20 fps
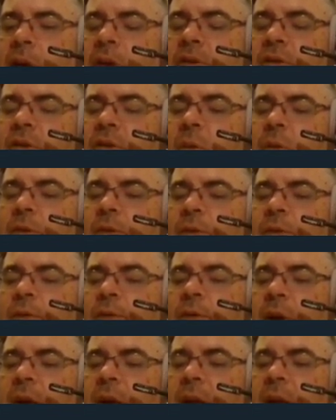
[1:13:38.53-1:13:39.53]
She was
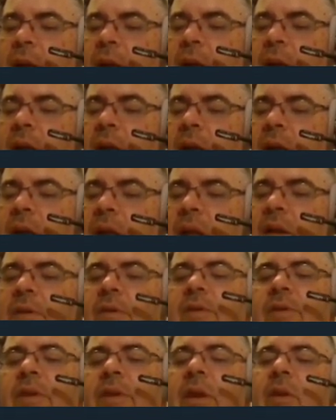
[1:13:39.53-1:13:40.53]
frightened and
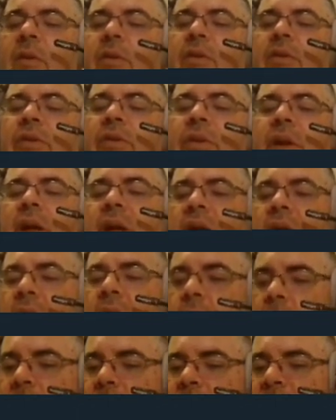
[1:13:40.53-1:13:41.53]
confused,
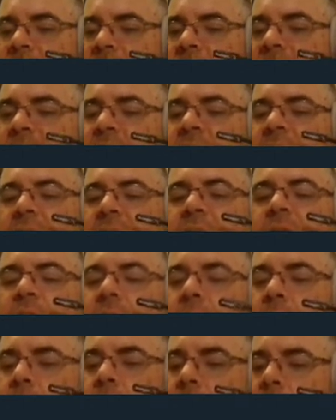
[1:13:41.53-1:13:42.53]
only 7
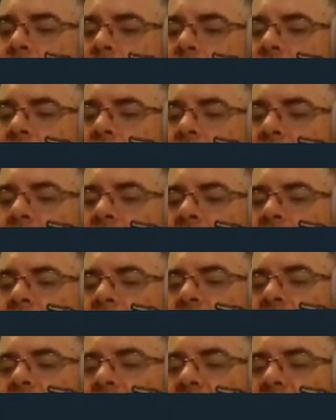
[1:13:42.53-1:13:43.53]
after all,
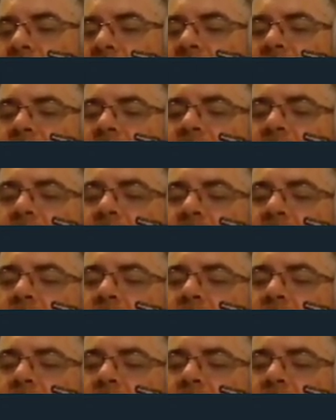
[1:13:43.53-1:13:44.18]
and the heavy